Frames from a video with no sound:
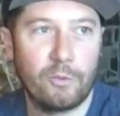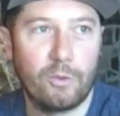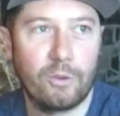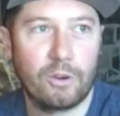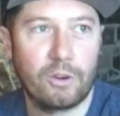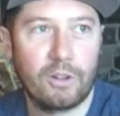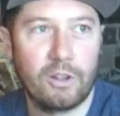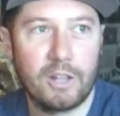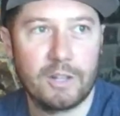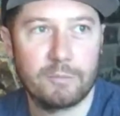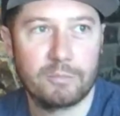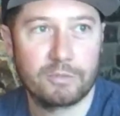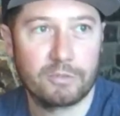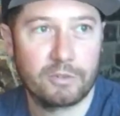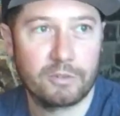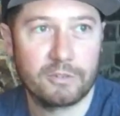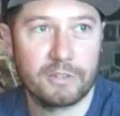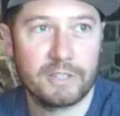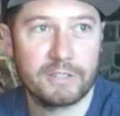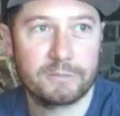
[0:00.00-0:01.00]
for on
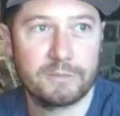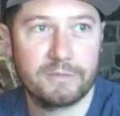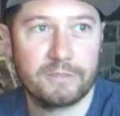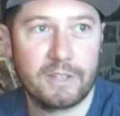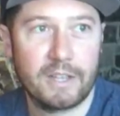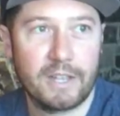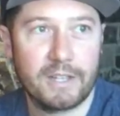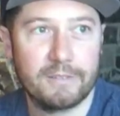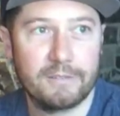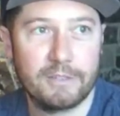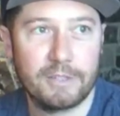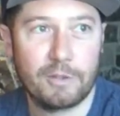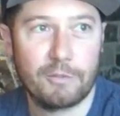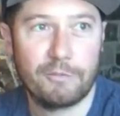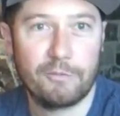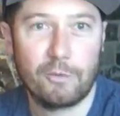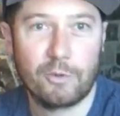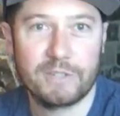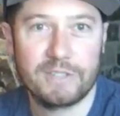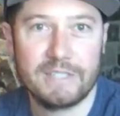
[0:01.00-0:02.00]
breweries. We've got
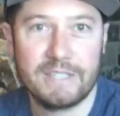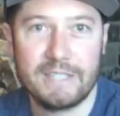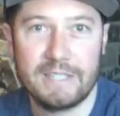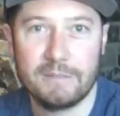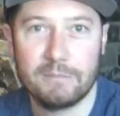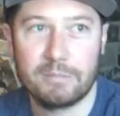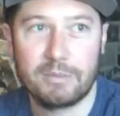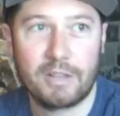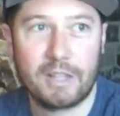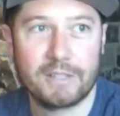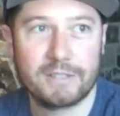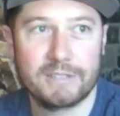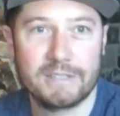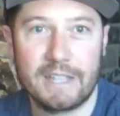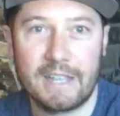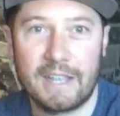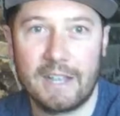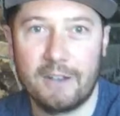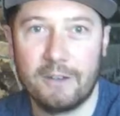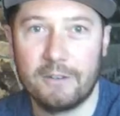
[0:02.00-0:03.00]
14 plus
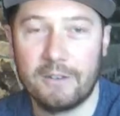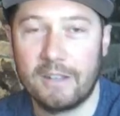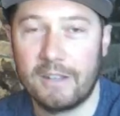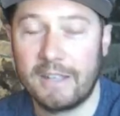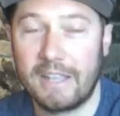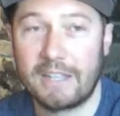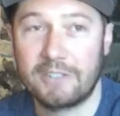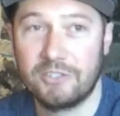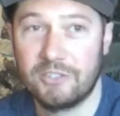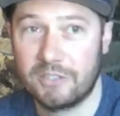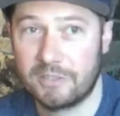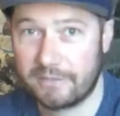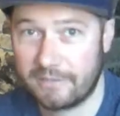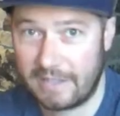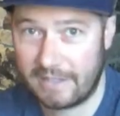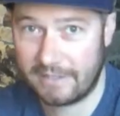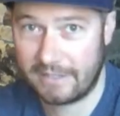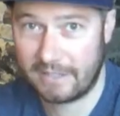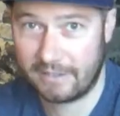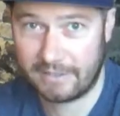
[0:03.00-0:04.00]
now. I actually just
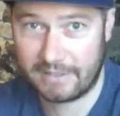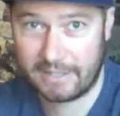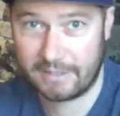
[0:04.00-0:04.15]
found out